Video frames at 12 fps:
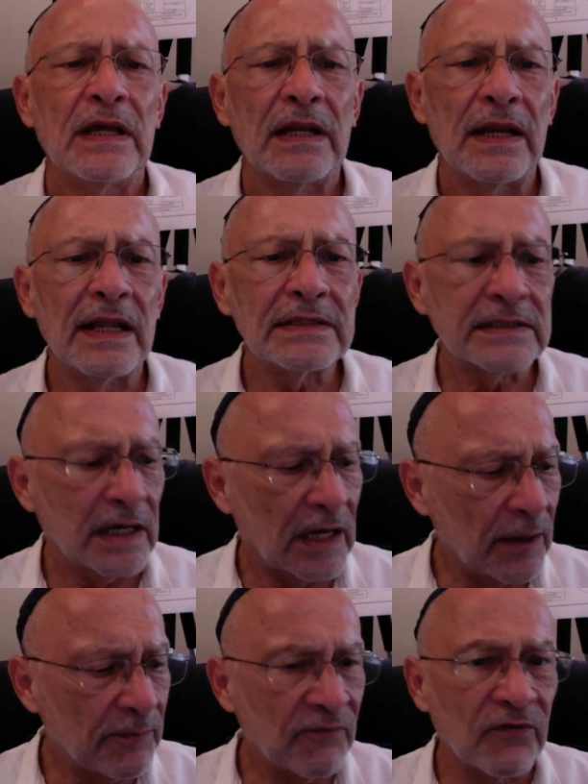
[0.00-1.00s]
Let's
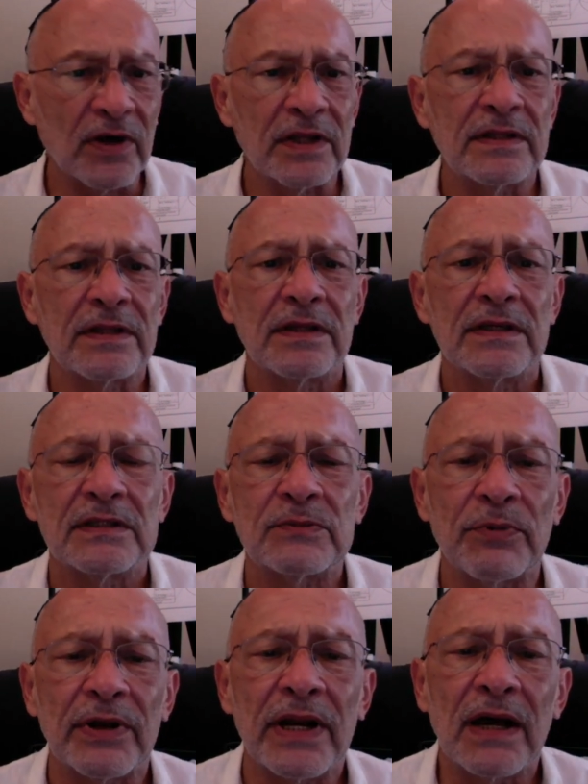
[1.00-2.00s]
upfront
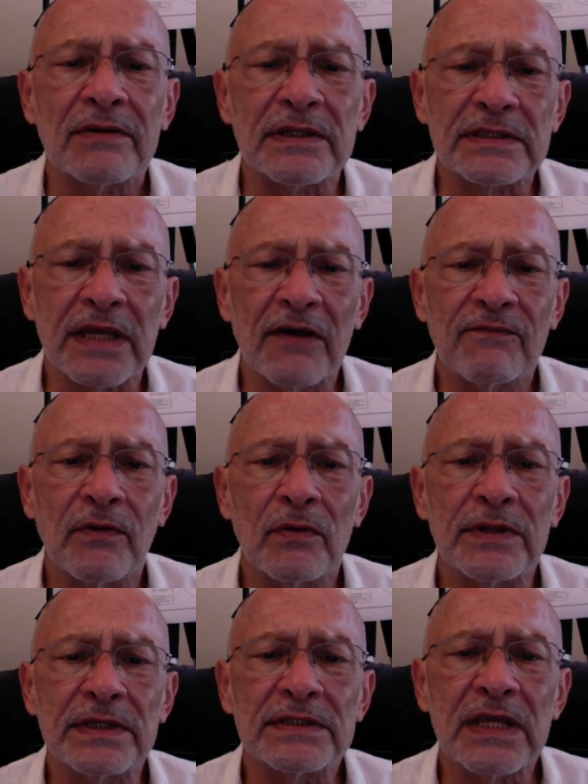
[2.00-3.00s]
spread out the
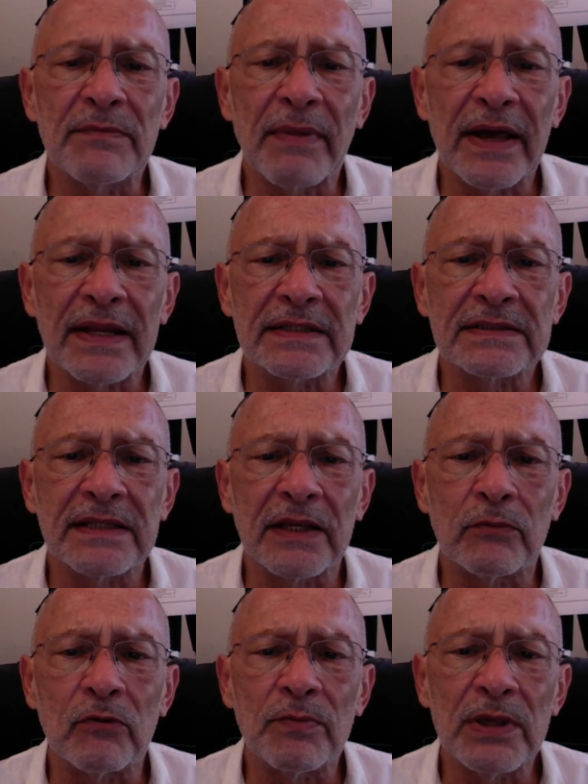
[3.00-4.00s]
scaffolding schematics
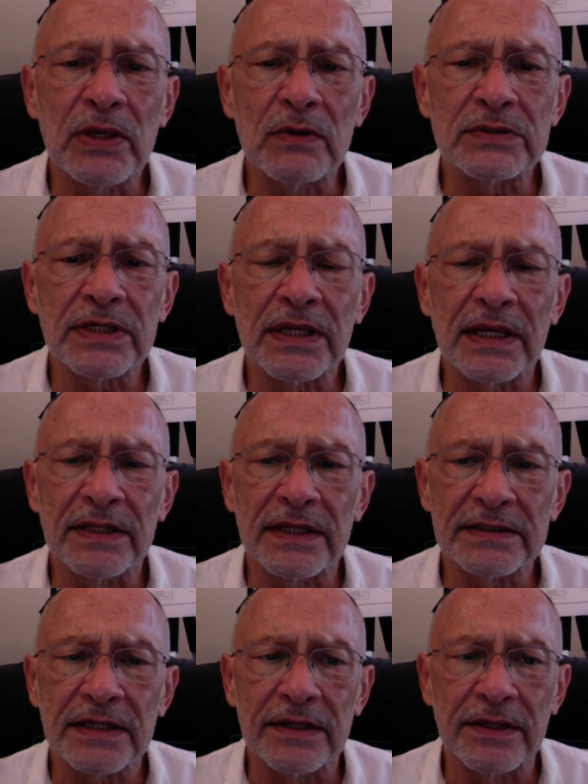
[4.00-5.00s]
that we'll be using in
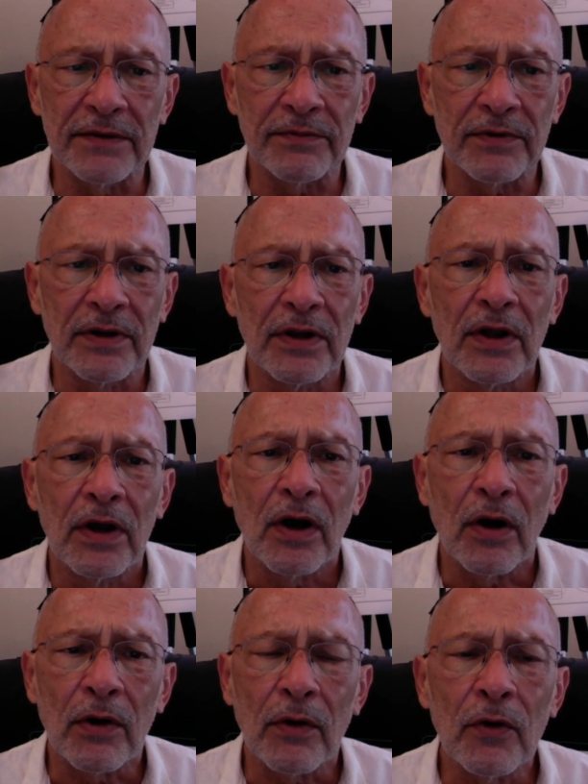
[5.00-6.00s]
this endeavor.
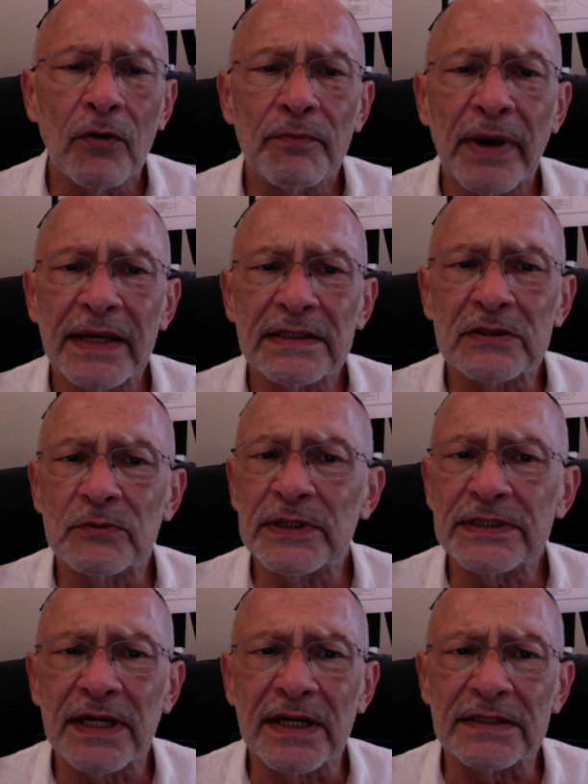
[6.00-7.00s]
Our home base, as we
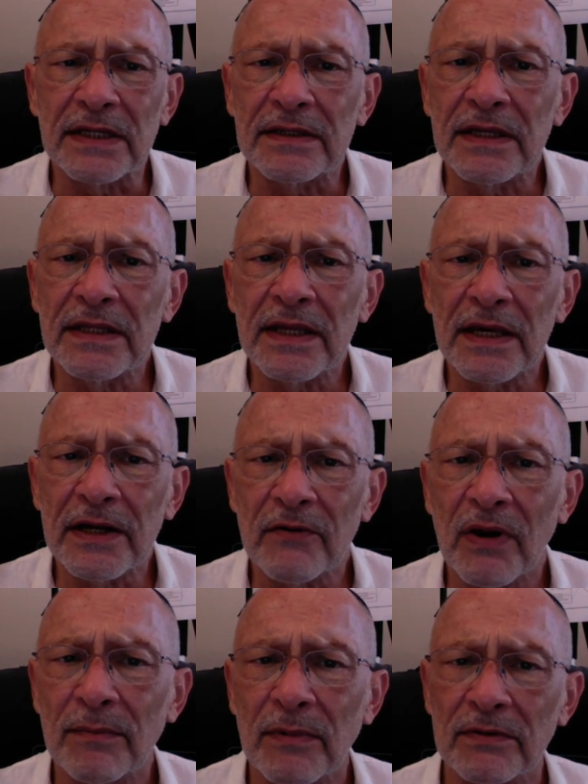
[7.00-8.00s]
said, is a
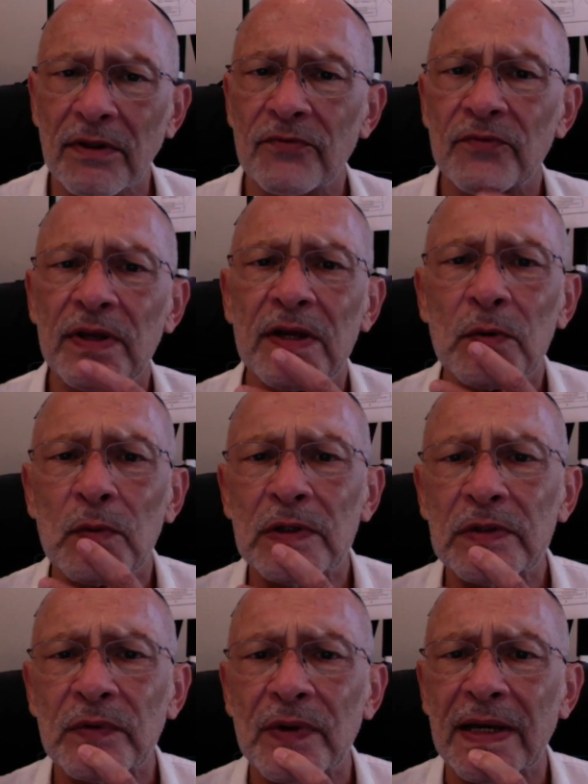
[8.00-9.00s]
T-diagram of the
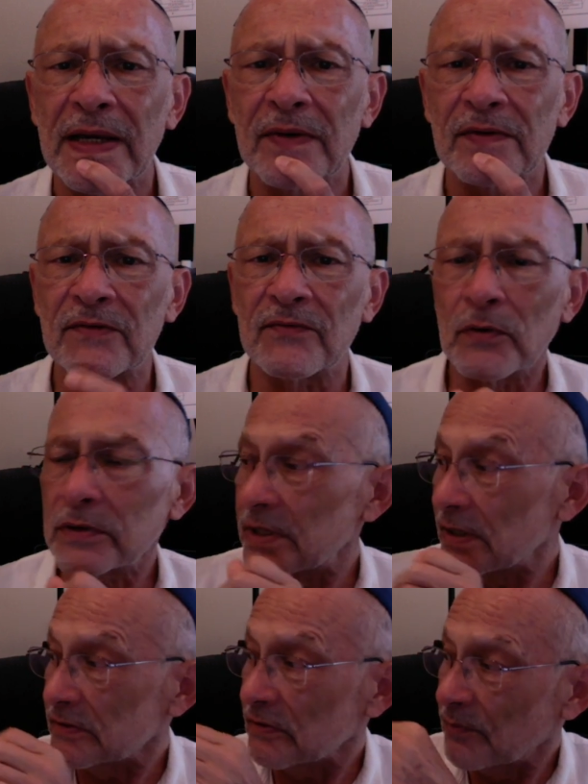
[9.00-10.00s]
3-in-1 triad of the 4
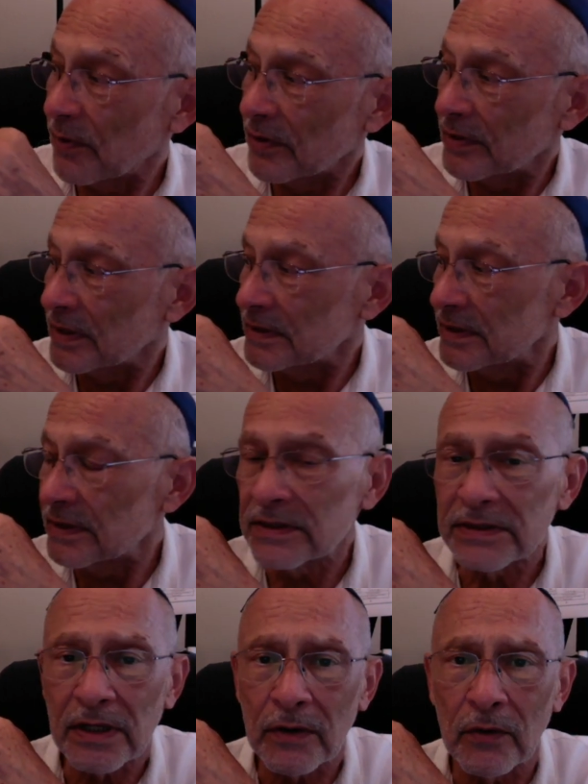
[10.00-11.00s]
tiers of PaRDeS. This
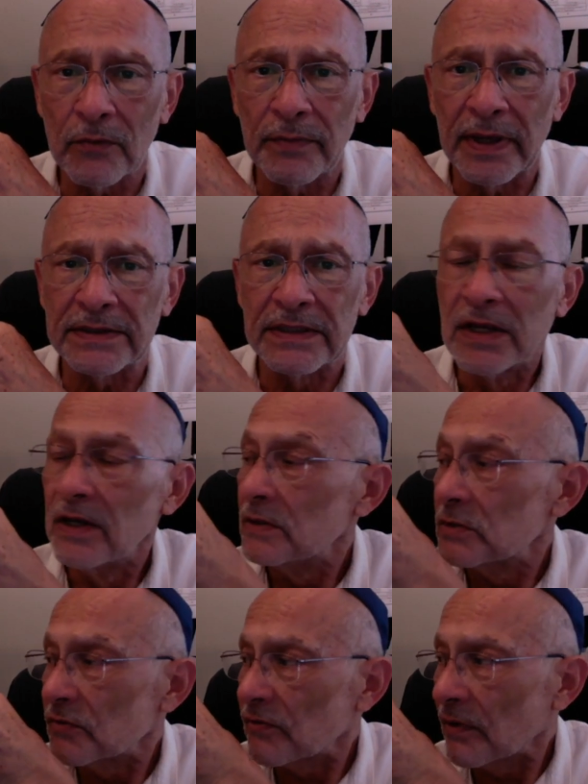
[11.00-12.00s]
is our home base.
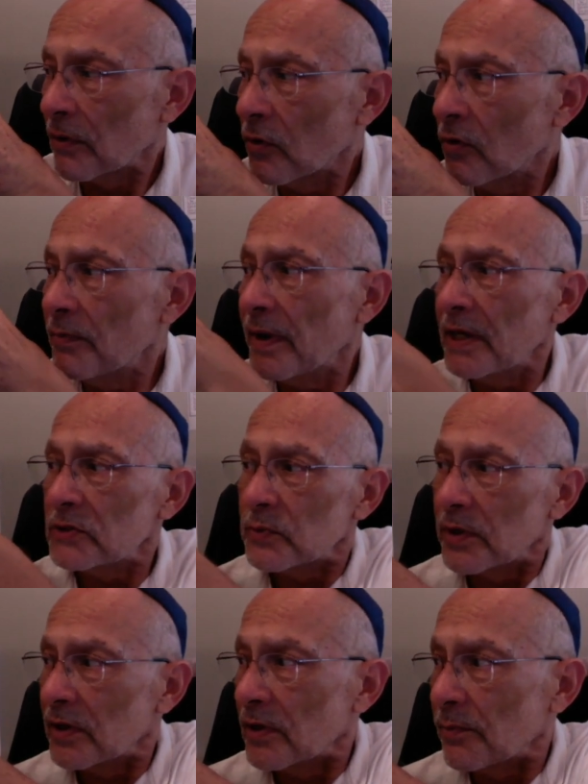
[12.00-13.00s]
So from the home base, we're
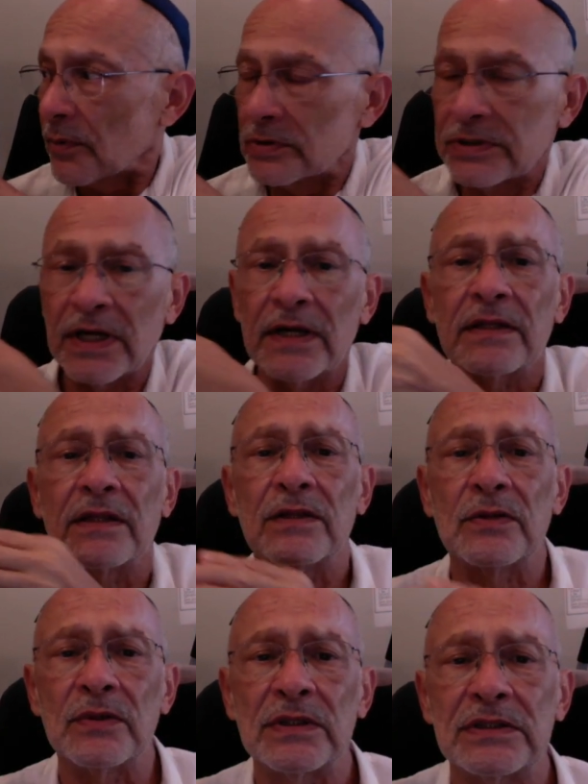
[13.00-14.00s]
going to project
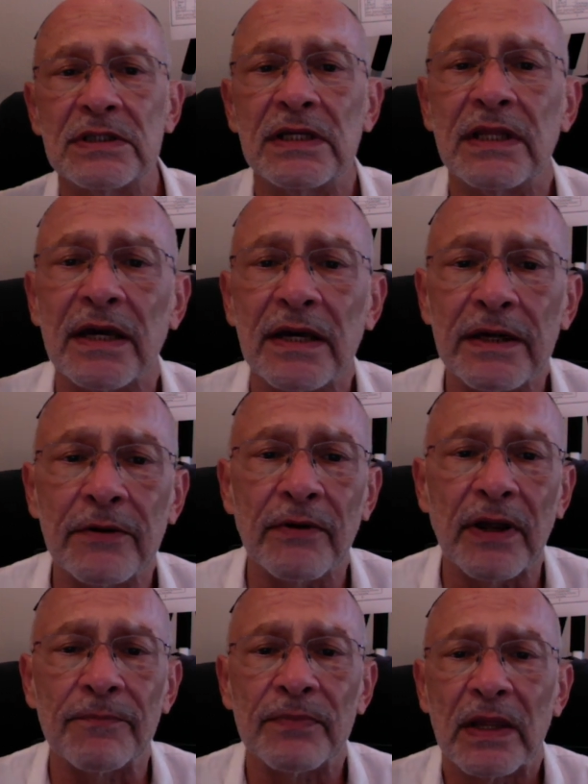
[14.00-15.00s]
to the C-diagram.